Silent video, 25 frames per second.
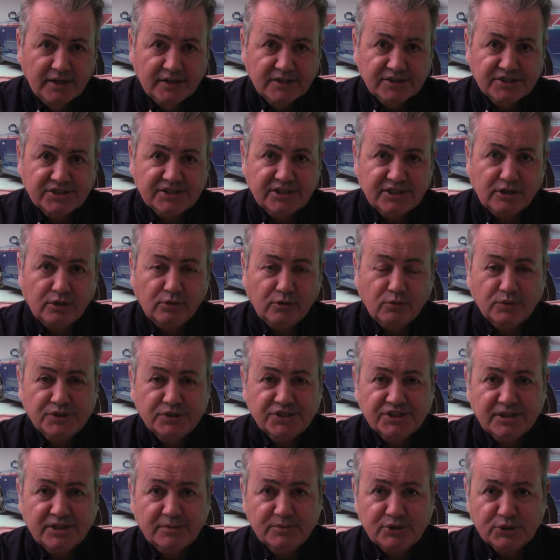Still, with
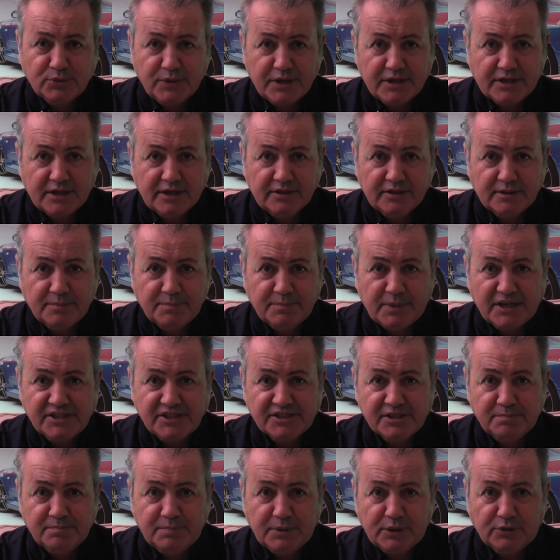some tweaking, the
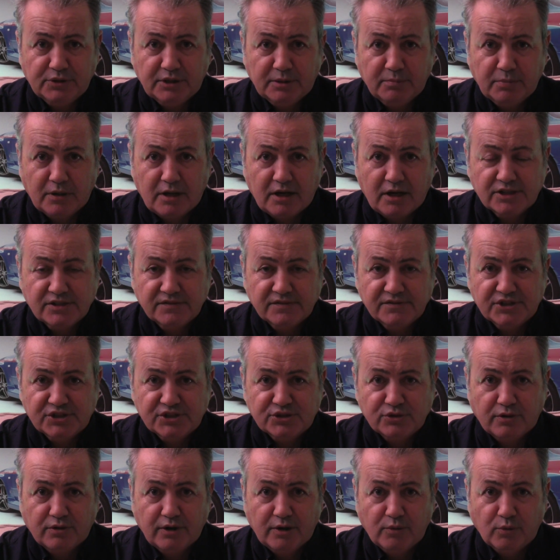basic building blocks of the
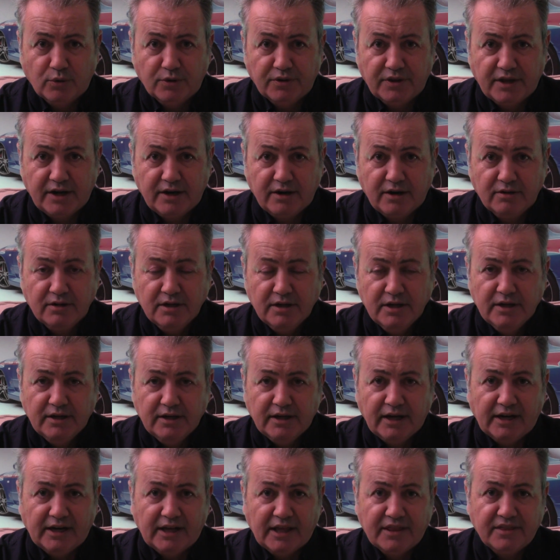story were there,
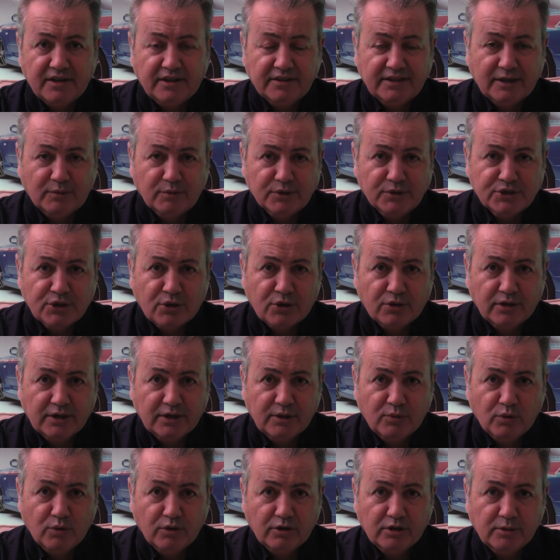and I thought they were totally
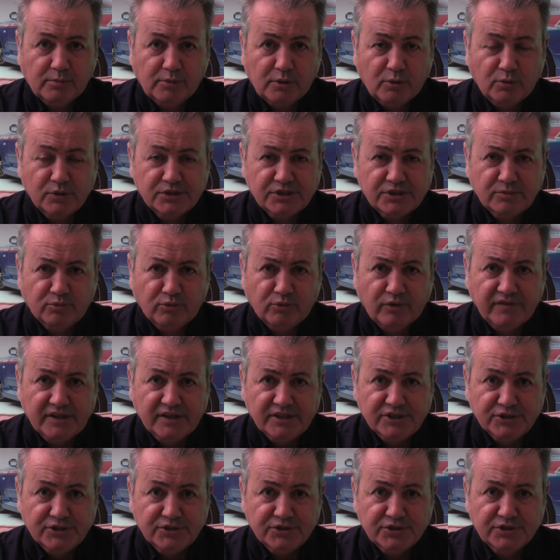workable with some
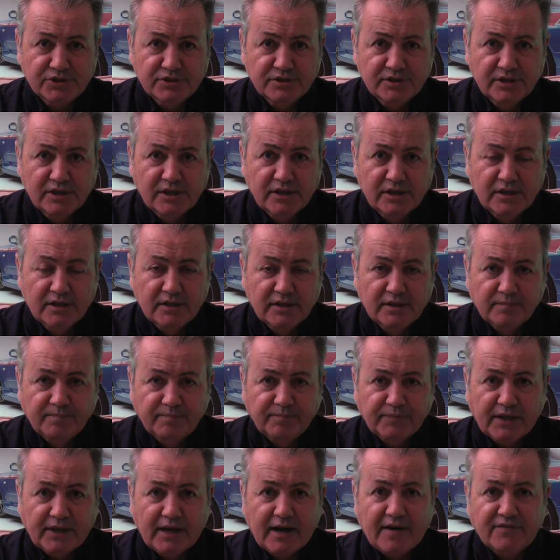revisions.
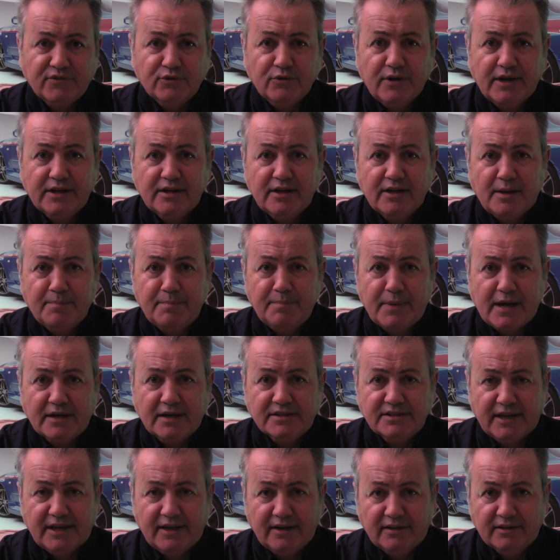After I got back
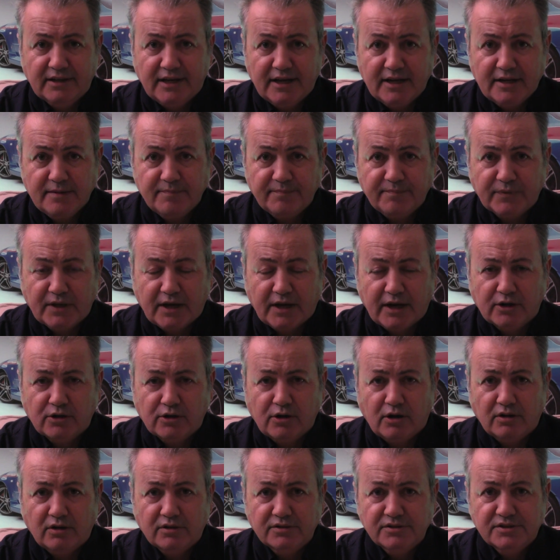to LA, I
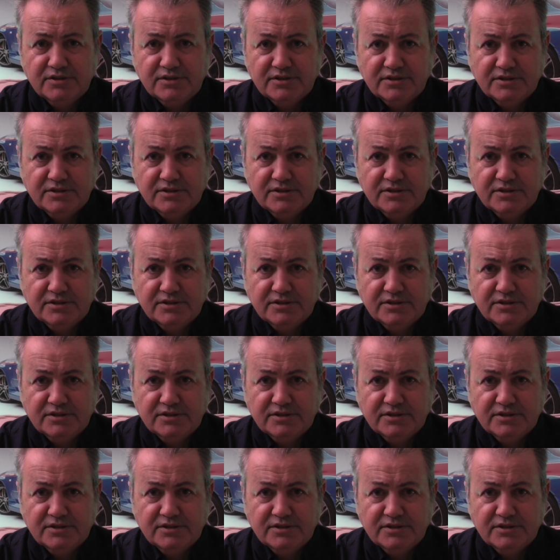called